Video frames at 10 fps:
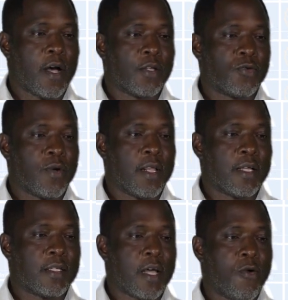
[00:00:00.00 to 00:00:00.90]
as well
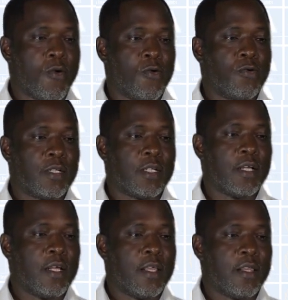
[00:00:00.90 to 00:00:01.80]
as how old
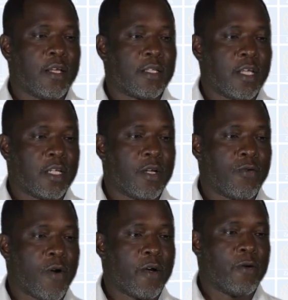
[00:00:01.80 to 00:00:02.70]
the
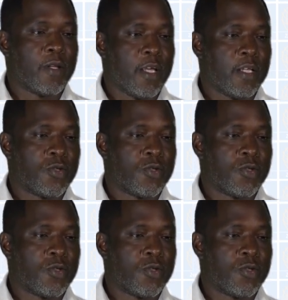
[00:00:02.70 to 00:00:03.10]
station wagon is.